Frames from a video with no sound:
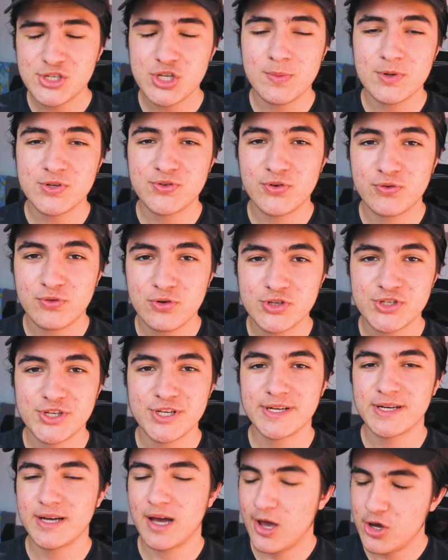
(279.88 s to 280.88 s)
you so much for
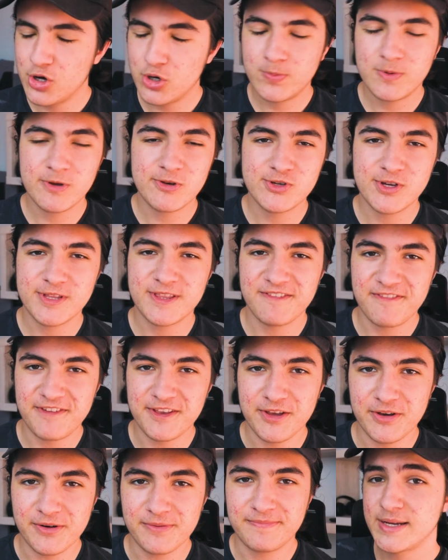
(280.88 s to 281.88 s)
watching, I hope you enjoyed the
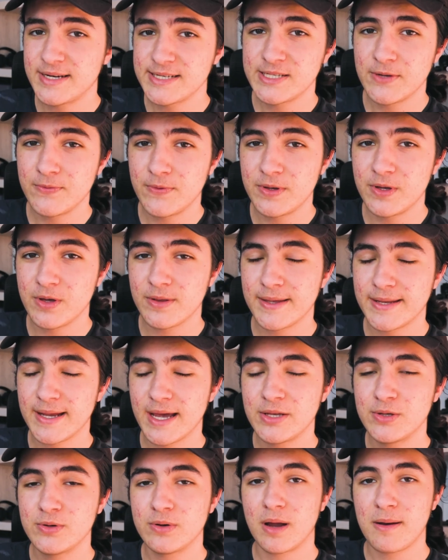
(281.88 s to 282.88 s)
video. Here's a video that I
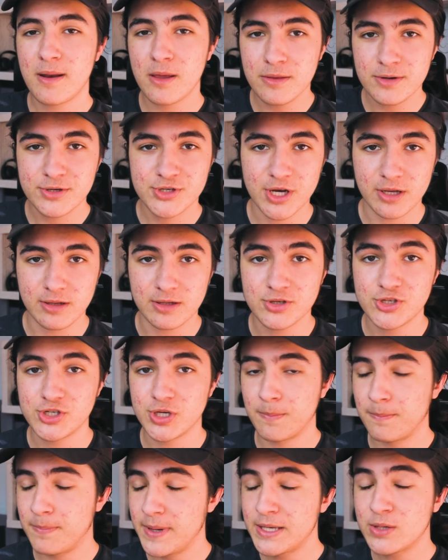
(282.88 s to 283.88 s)
do another challenge,
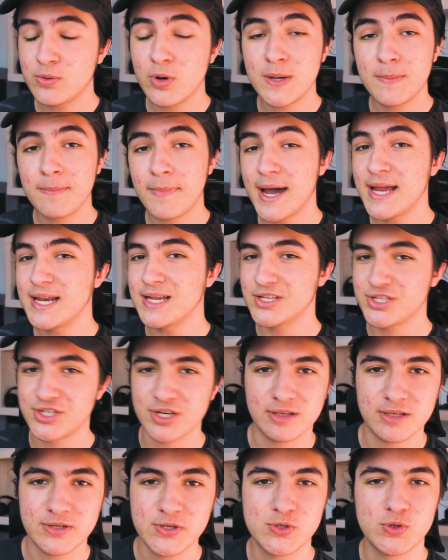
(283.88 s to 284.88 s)
a Bitcoin mining
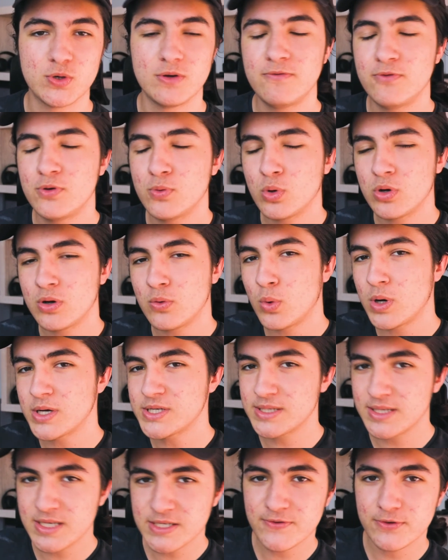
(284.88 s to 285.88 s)
challenge, so if you wanna
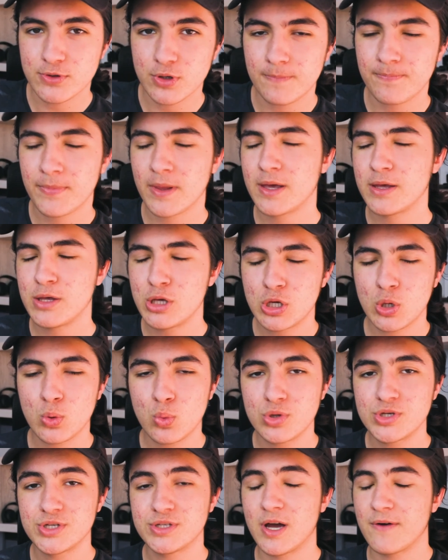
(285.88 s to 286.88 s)
watch this video, you can
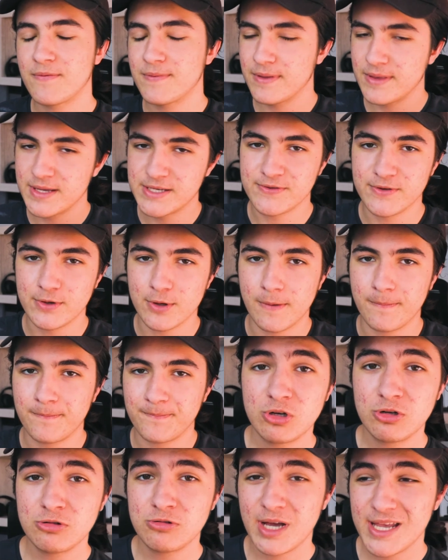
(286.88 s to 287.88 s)
watch it after this video.
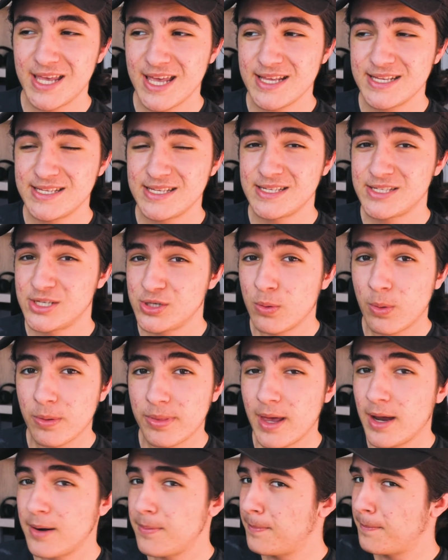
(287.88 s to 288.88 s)
So I guess see you over
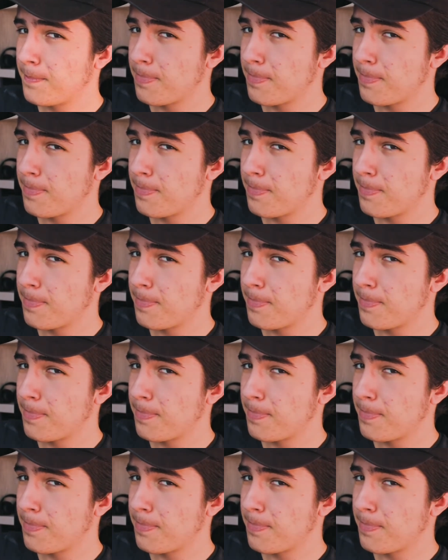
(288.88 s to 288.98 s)
there,